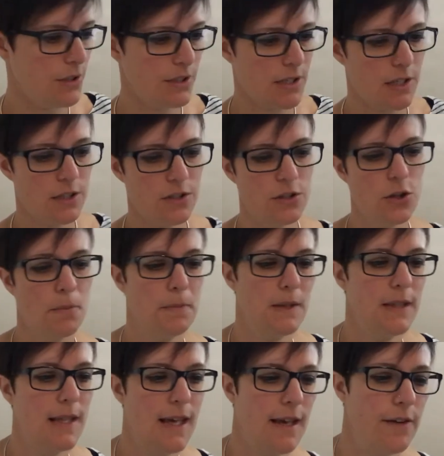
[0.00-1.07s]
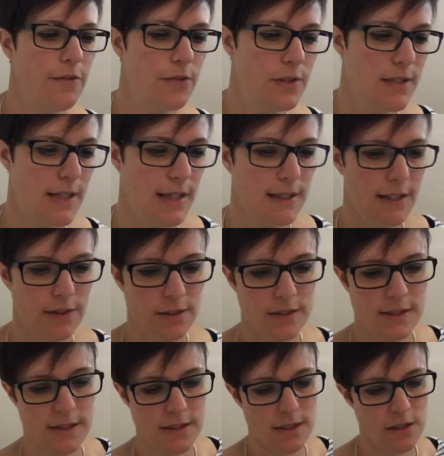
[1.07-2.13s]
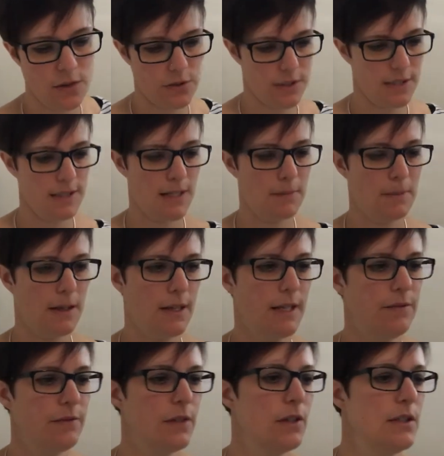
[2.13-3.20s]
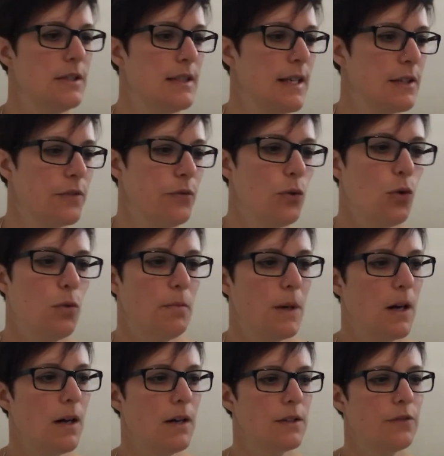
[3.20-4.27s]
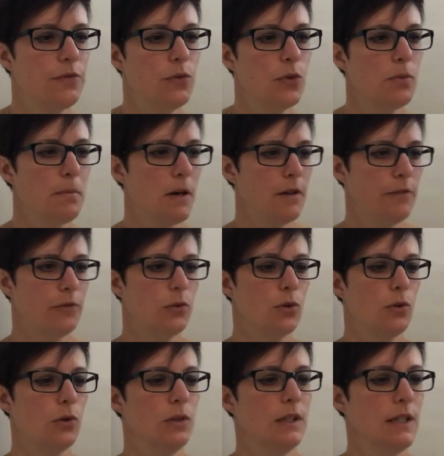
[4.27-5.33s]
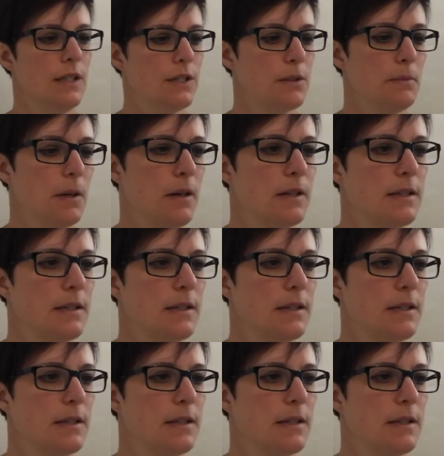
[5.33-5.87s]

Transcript: going to stop it there for a sec now because there's a lot to say about even those next four bars, four bar four to bar